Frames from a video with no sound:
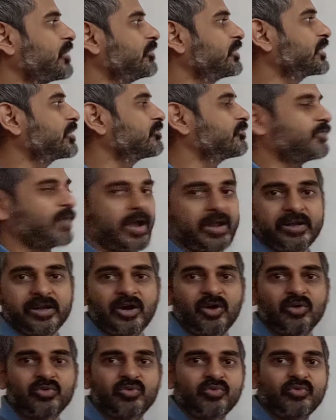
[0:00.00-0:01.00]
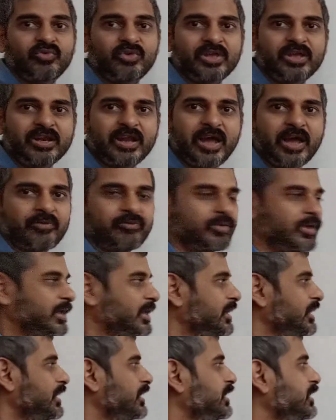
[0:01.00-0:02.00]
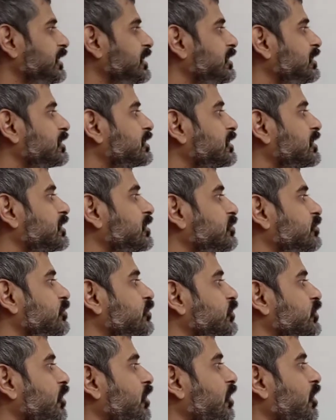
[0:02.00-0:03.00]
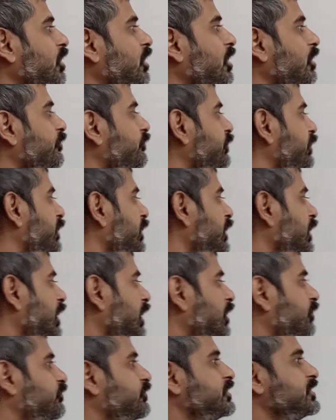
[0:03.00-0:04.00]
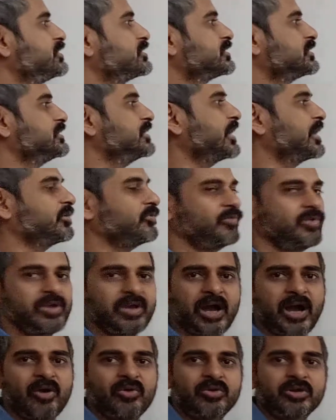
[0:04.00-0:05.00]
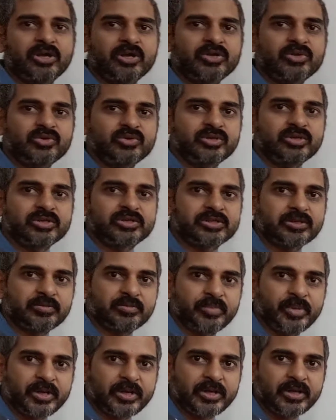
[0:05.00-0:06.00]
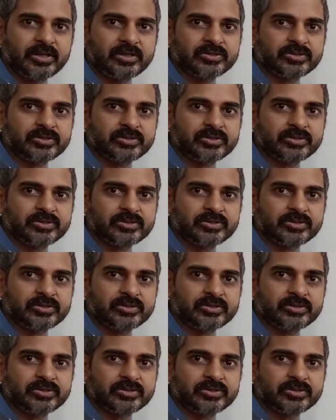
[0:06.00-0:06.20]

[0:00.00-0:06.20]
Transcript: can find out Vref in terms of VC and V out using simple